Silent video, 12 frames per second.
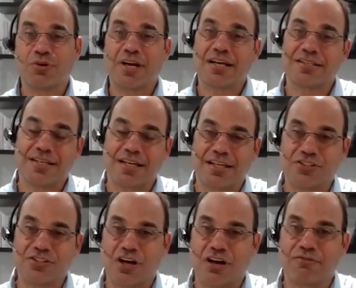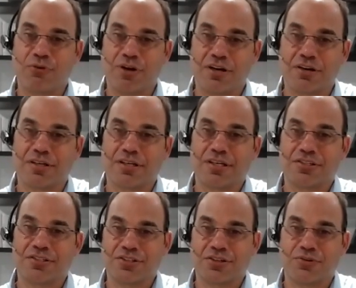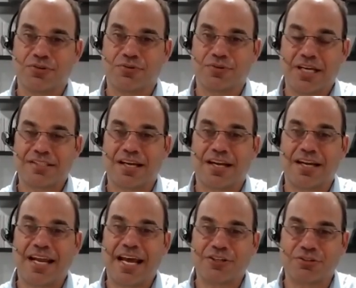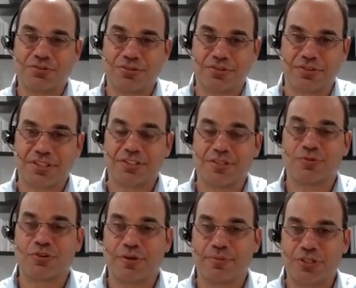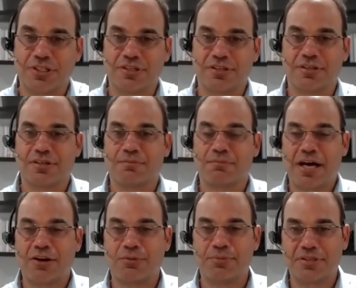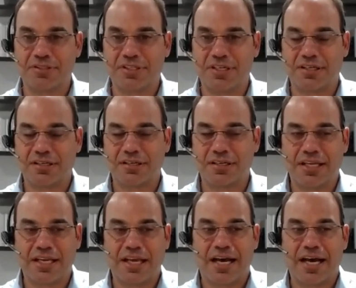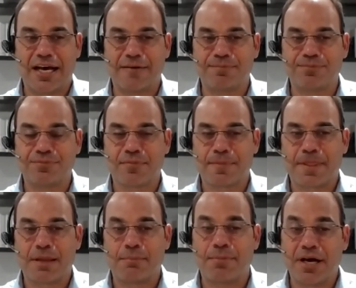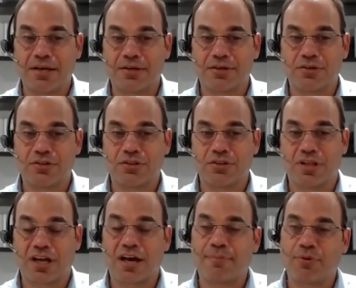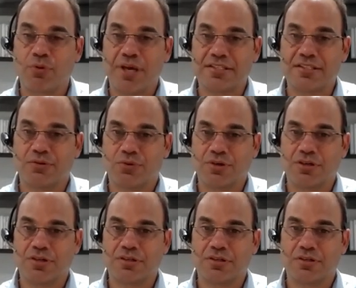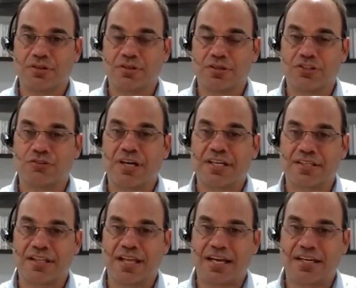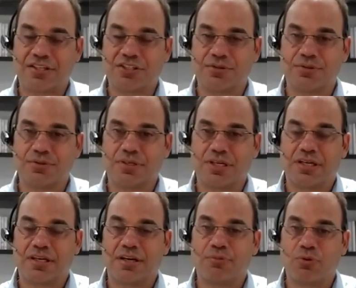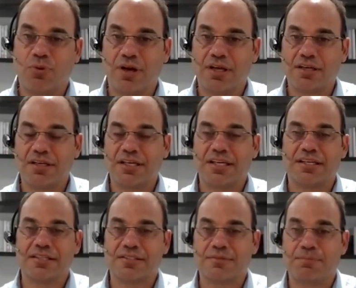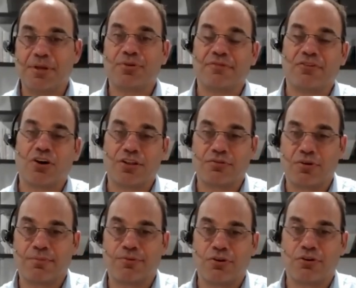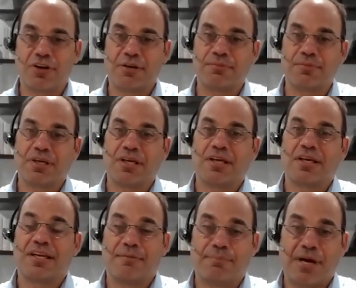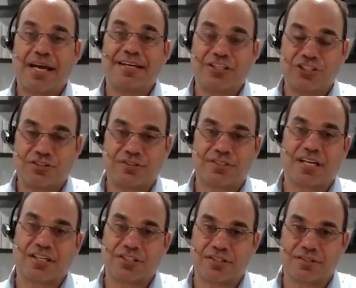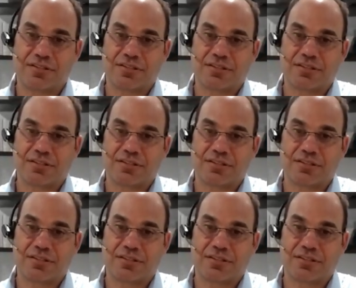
Now, we're not selling software, so that's got a natural subscription model built in. Um, but a couple ways that we're addressing that issue. Number one is people that have gone through our program can buy additional sessions